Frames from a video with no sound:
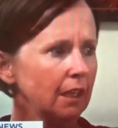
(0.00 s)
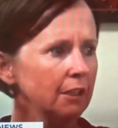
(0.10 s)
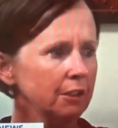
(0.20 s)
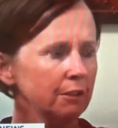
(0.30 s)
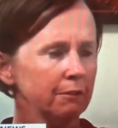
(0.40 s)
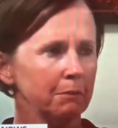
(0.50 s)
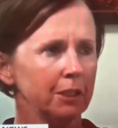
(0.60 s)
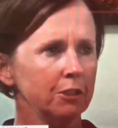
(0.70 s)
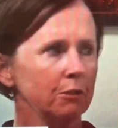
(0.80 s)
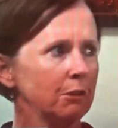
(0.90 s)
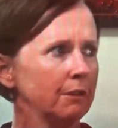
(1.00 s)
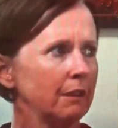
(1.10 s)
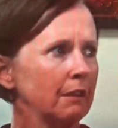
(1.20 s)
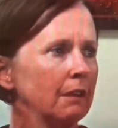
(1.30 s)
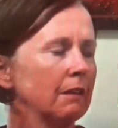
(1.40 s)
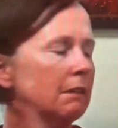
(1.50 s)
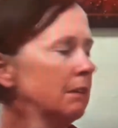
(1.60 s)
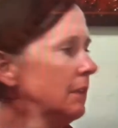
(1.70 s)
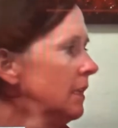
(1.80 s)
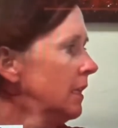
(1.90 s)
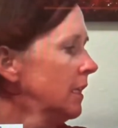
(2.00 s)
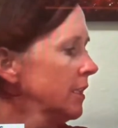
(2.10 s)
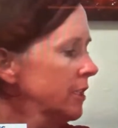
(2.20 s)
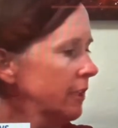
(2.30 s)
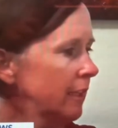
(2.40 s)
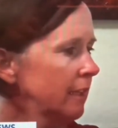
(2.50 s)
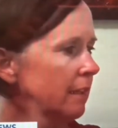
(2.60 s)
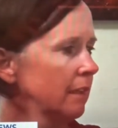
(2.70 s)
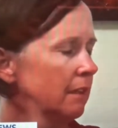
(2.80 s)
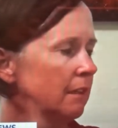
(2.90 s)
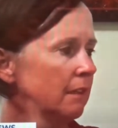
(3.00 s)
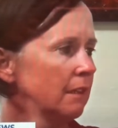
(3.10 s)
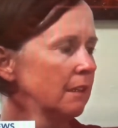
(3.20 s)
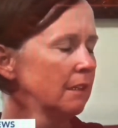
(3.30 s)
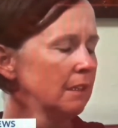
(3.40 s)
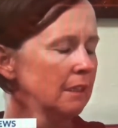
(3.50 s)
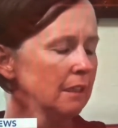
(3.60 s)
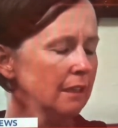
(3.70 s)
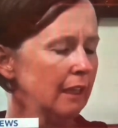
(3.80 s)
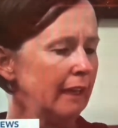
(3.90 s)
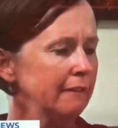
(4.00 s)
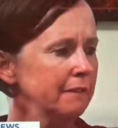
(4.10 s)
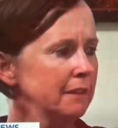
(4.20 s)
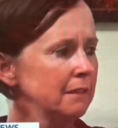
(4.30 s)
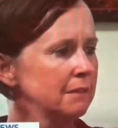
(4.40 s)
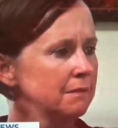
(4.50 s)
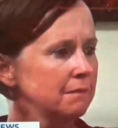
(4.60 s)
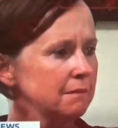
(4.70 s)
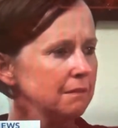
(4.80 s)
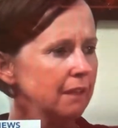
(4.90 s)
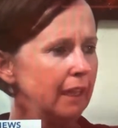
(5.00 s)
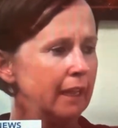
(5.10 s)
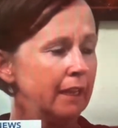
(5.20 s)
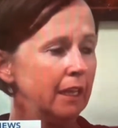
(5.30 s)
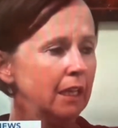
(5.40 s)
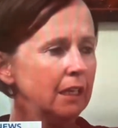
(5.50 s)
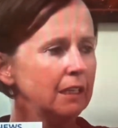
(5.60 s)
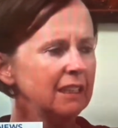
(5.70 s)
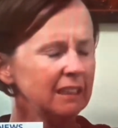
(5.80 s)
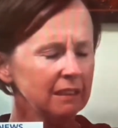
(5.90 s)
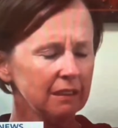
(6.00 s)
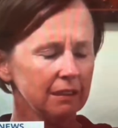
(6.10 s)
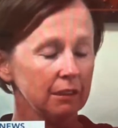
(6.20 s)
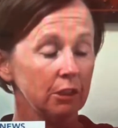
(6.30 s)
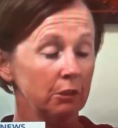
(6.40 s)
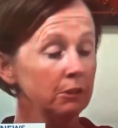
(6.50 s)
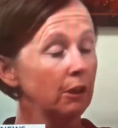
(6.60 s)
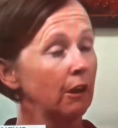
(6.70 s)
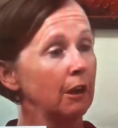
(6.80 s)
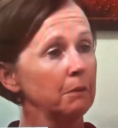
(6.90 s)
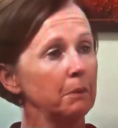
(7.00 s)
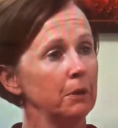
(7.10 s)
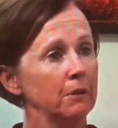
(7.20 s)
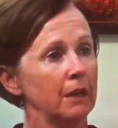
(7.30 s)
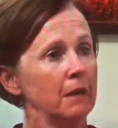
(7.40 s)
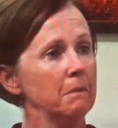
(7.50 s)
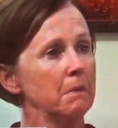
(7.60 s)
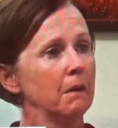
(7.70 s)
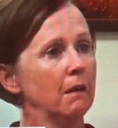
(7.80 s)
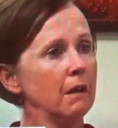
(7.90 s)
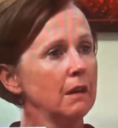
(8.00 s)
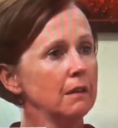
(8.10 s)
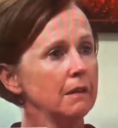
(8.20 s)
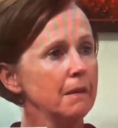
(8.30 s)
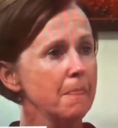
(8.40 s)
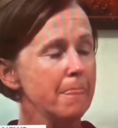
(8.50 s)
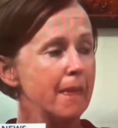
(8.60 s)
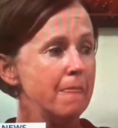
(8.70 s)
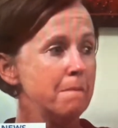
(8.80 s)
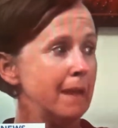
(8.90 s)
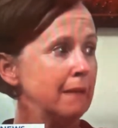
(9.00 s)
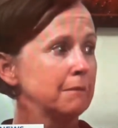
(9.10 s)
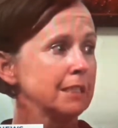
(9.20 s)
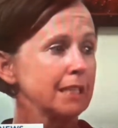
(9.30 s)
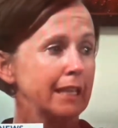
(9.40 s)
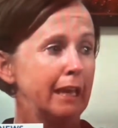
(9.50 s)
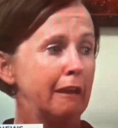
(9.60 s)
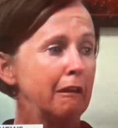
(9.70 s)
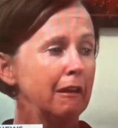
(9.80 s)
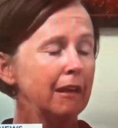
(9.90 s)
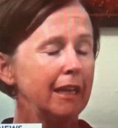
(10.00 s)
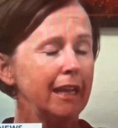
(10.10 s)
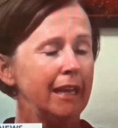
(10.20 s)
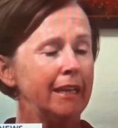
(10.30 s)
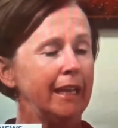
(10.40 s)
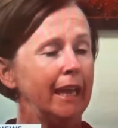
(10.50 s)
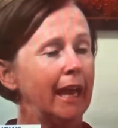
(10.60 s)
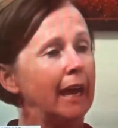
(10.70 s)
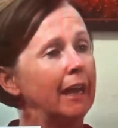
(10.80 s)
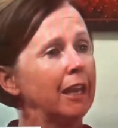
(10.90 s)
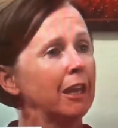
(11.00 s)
looked over my shoulder to the left, and the gold car pulled up, and the man was there, and he had